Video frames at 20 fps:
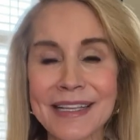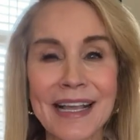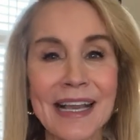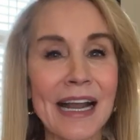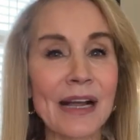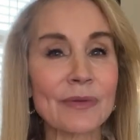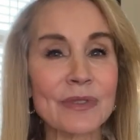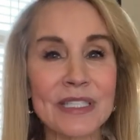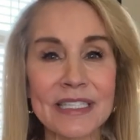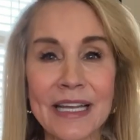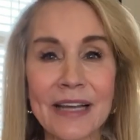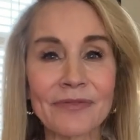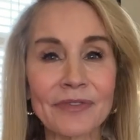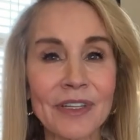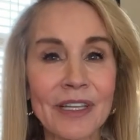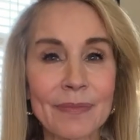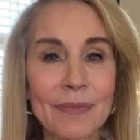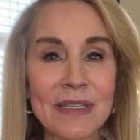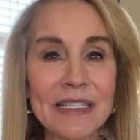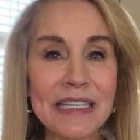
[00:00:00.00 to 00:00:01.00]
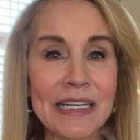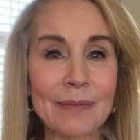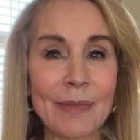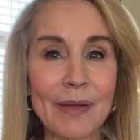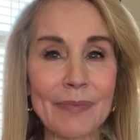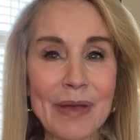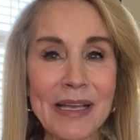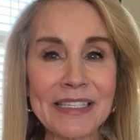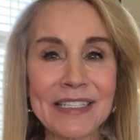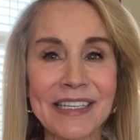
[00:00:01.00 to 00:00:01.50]
And I was definitely missing my
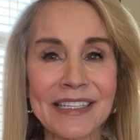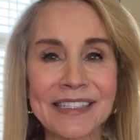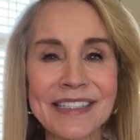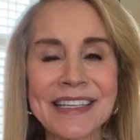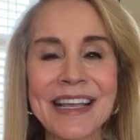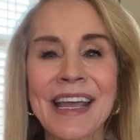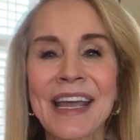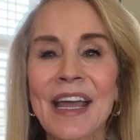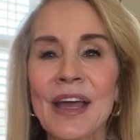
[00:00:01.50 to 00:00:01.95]
basics.